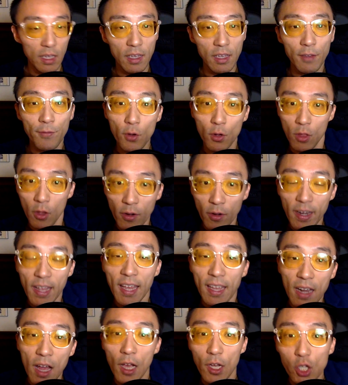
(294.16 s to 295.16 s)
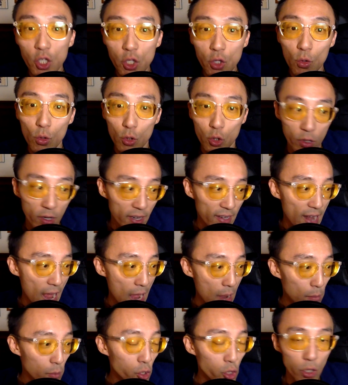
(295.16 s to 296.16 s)
if you're learning in high school
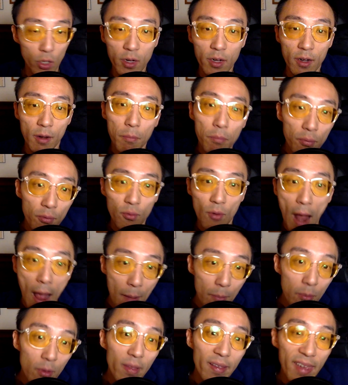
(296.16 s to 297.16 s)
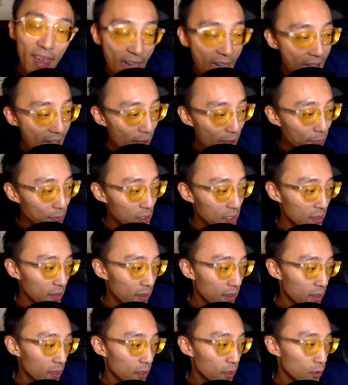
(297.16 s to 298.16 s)
trigonometry, you're going to probably have to
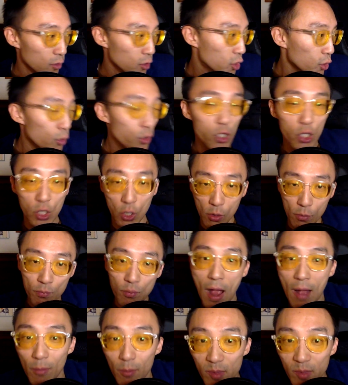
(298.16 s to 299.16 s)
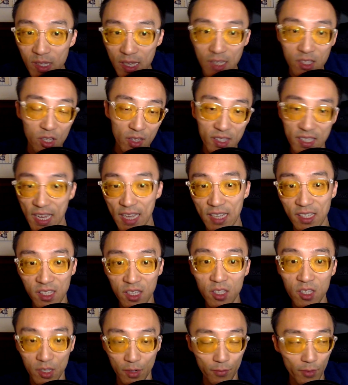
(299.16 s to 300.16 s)
do certain problem sets on tests and
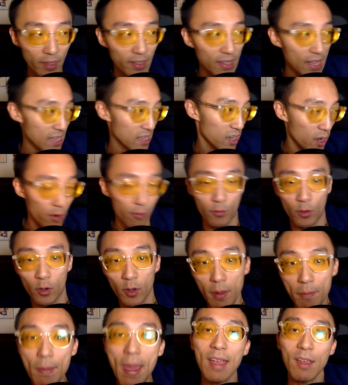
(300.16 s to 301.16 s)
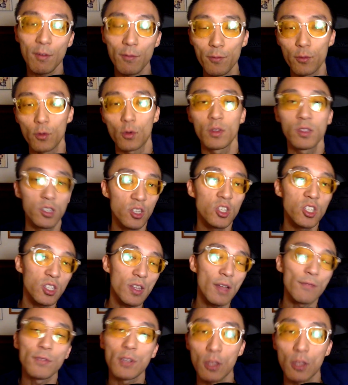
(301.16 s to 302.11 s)
stuff like that to convert it back and forth. So you still have to